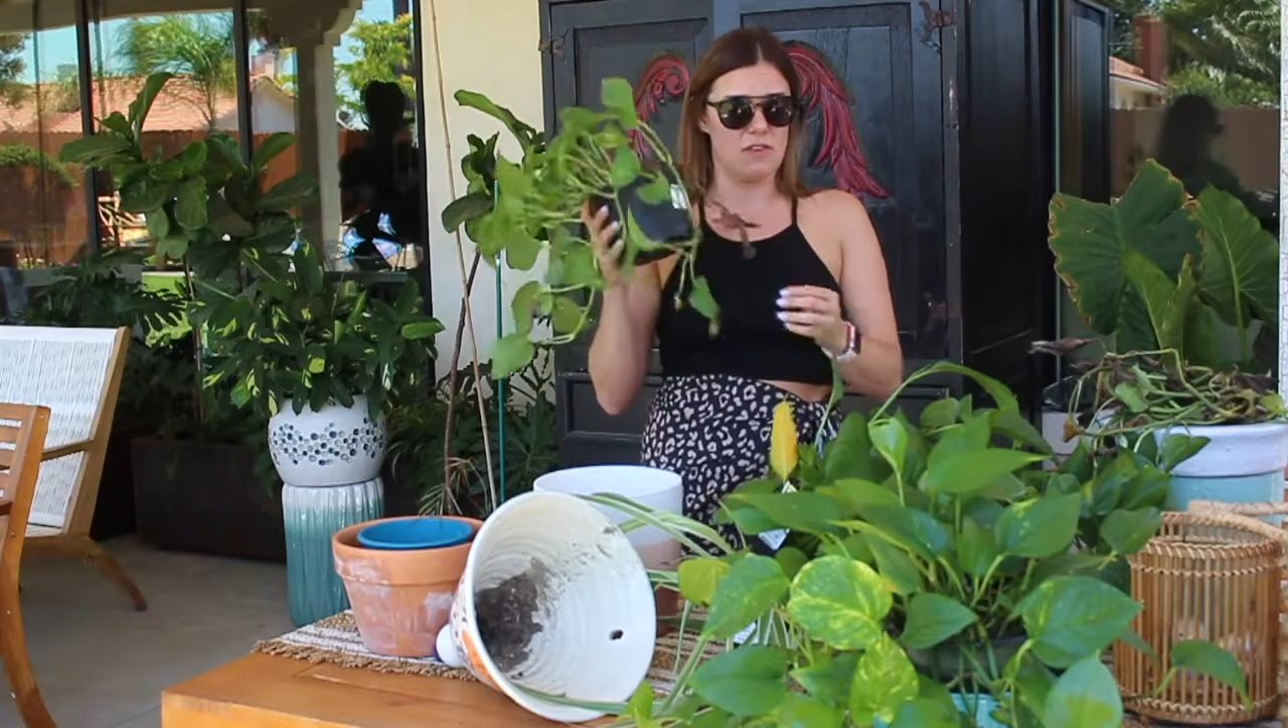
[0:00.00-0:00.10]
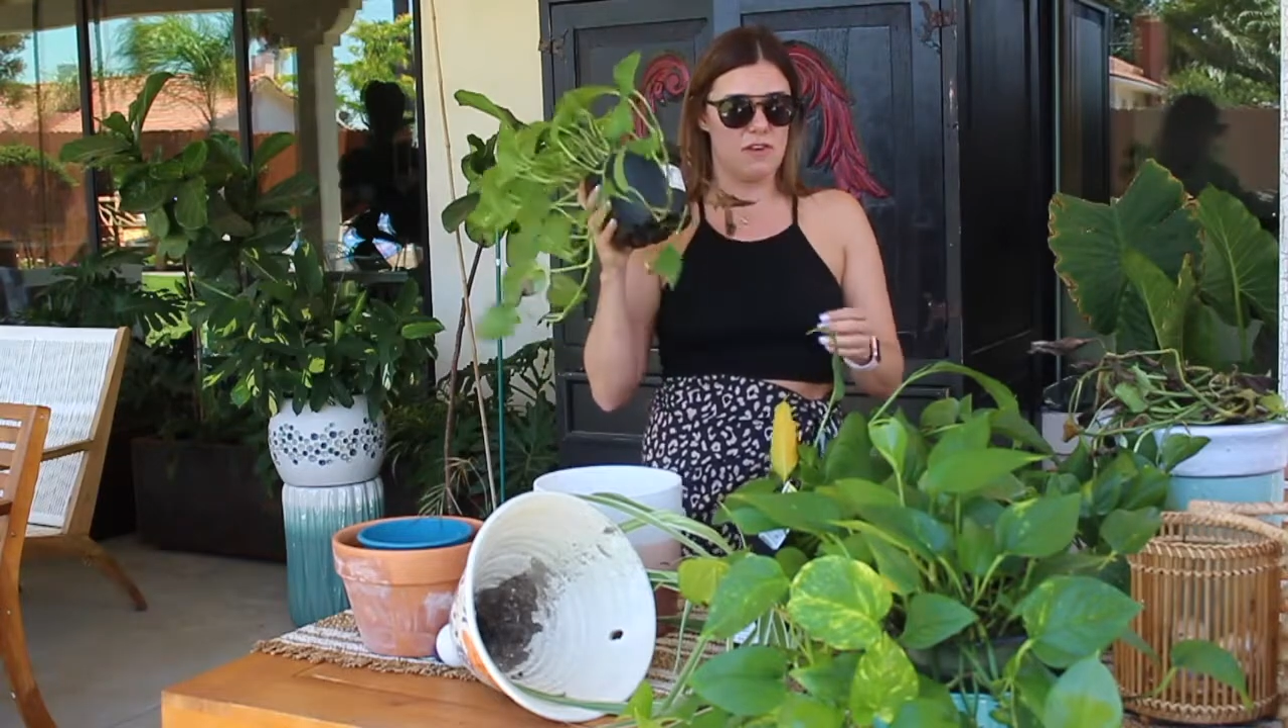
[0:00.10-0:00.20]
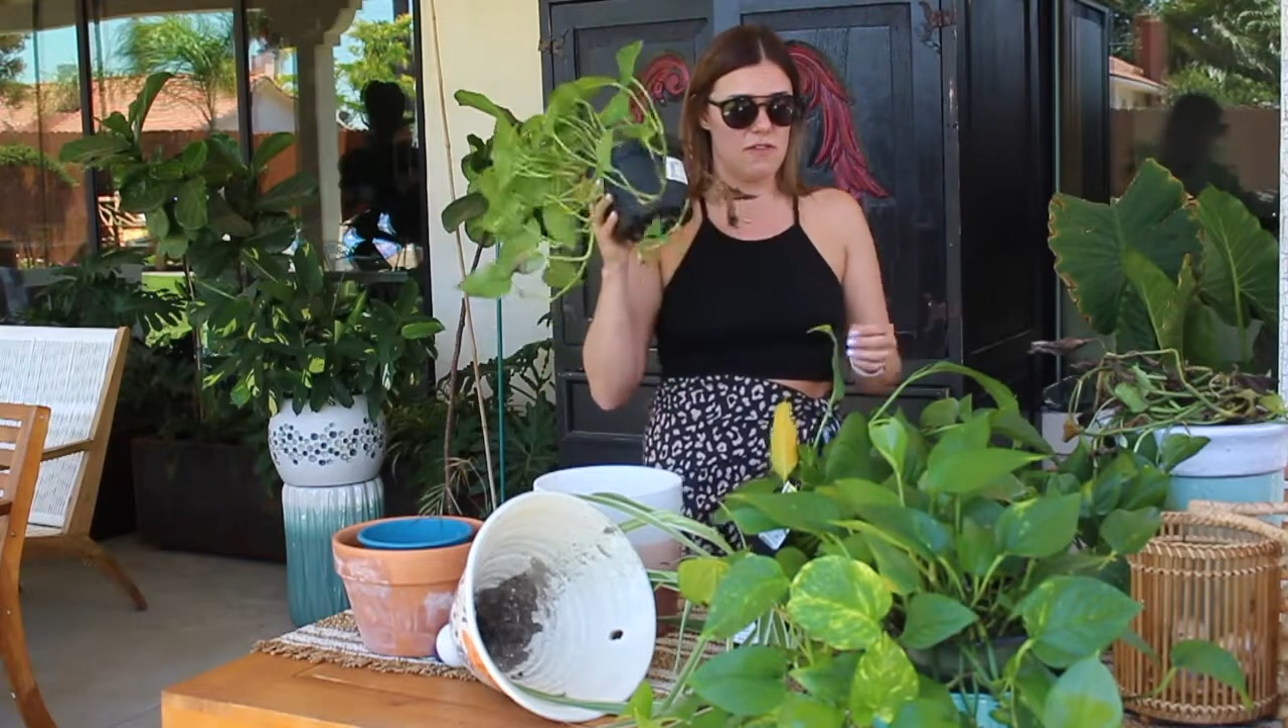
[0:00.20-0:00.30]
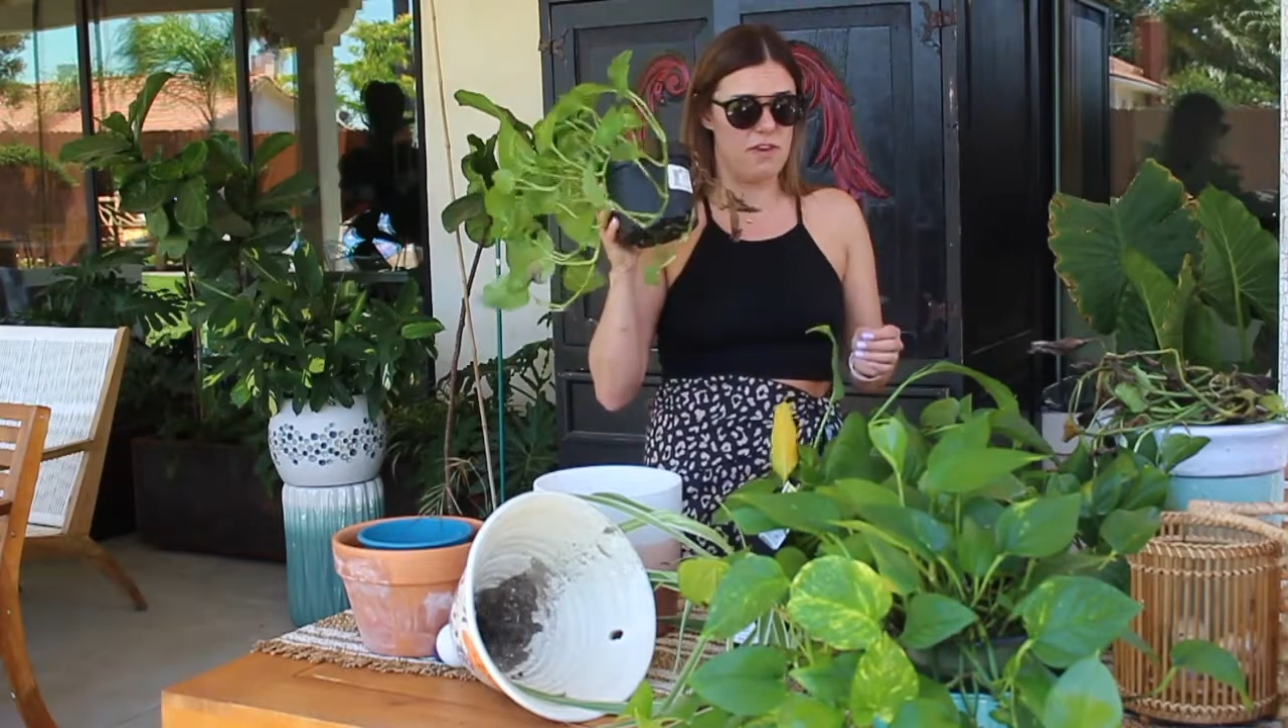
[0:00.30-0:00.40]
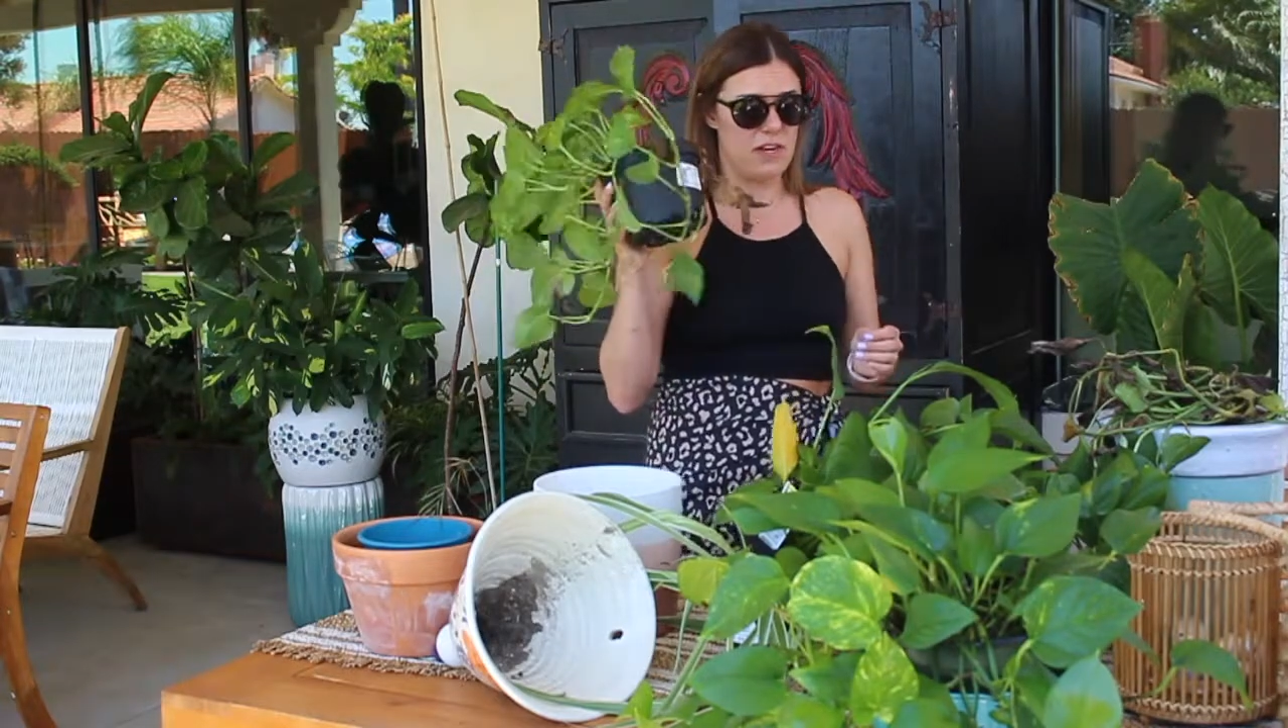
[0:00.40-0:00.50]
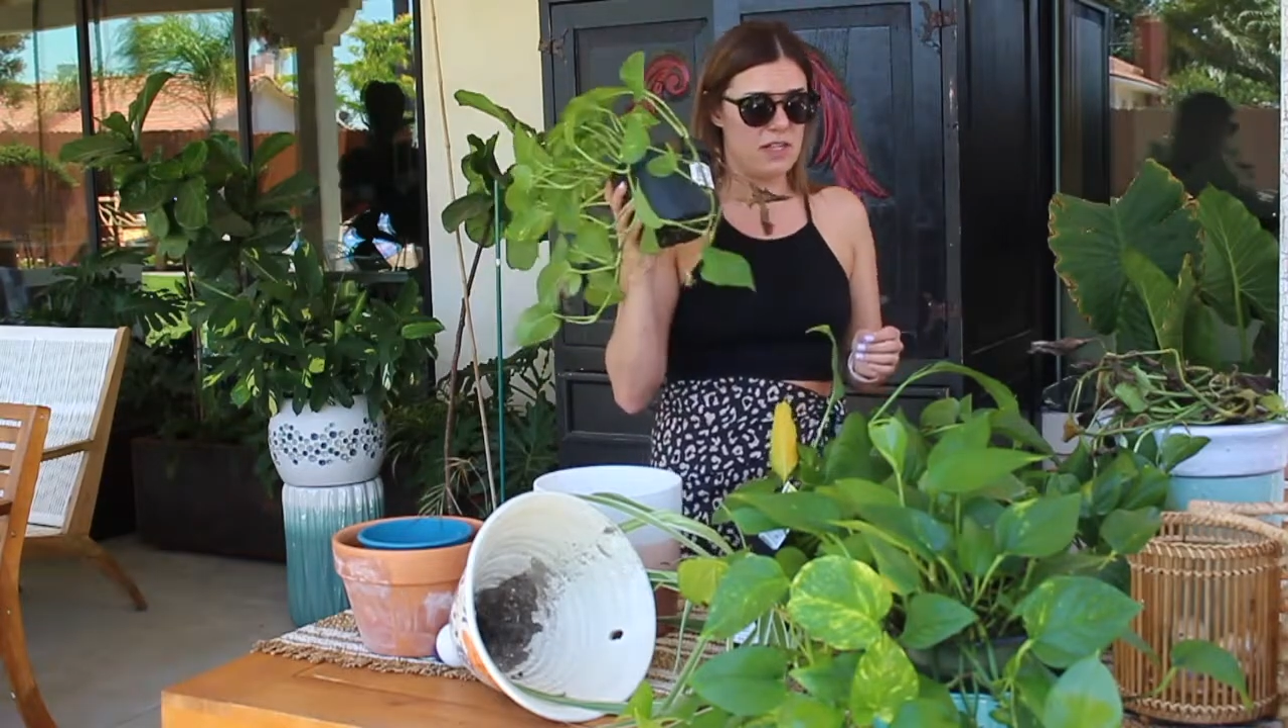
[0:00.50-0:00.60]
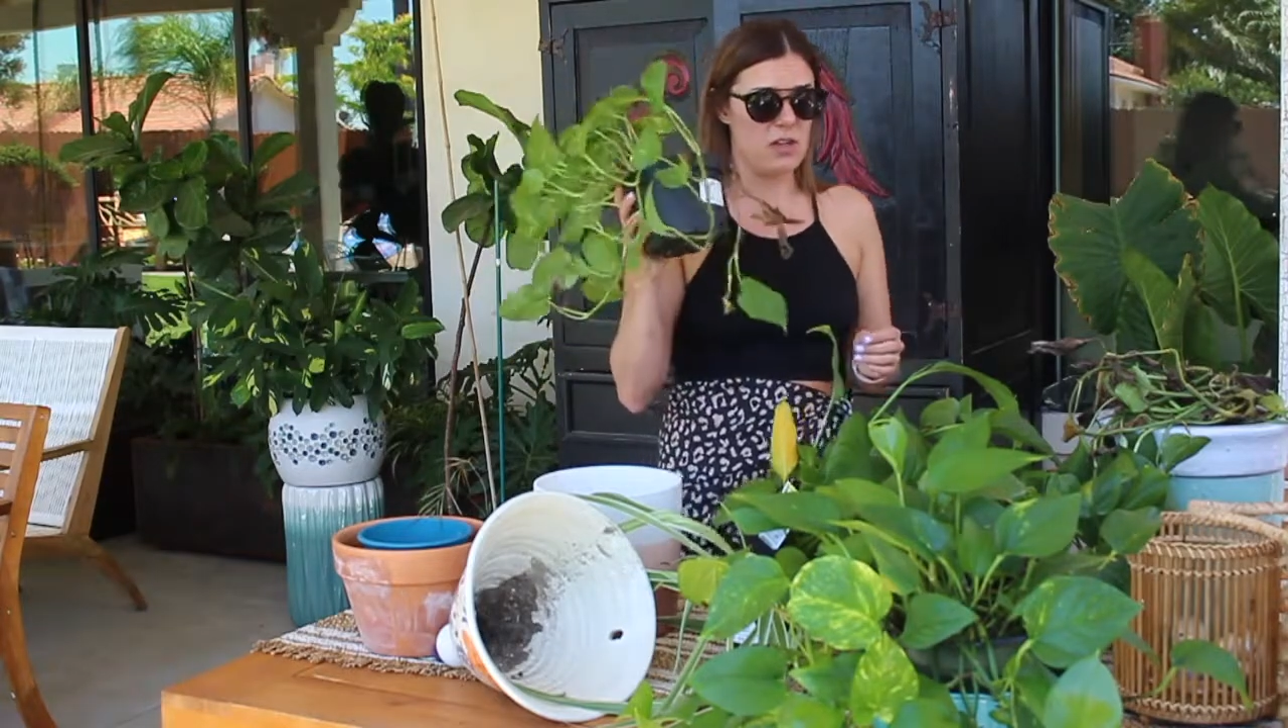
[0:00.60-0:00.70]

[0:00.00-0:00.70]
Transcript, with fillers: for a very